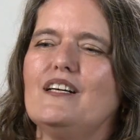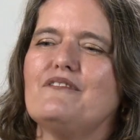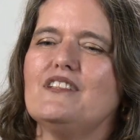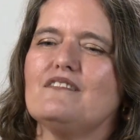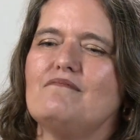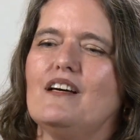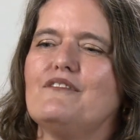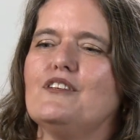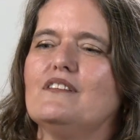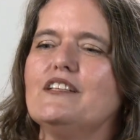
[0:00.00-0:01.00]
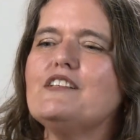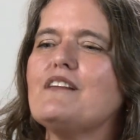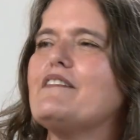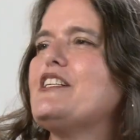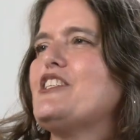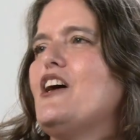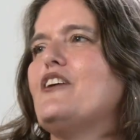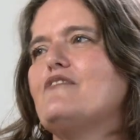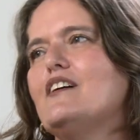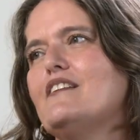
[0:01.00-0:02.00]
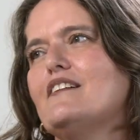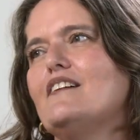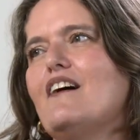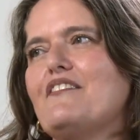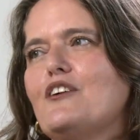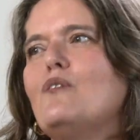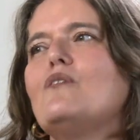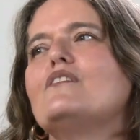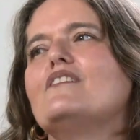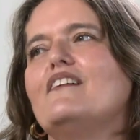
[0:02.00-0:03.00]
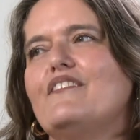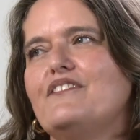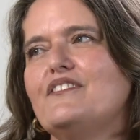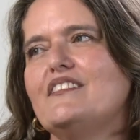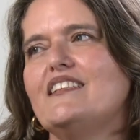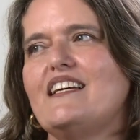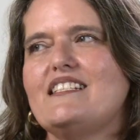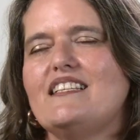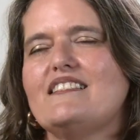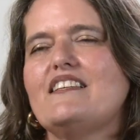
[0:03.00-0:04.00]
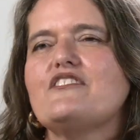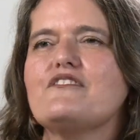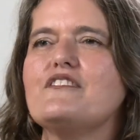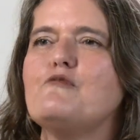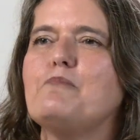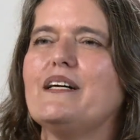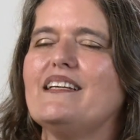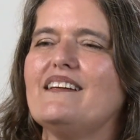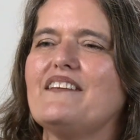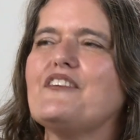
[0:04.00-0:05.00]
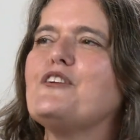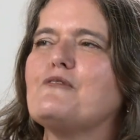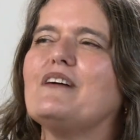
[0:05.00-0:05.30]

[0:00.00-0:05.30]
of the literary genre, the Gothic horror of the 19th century, but I think you're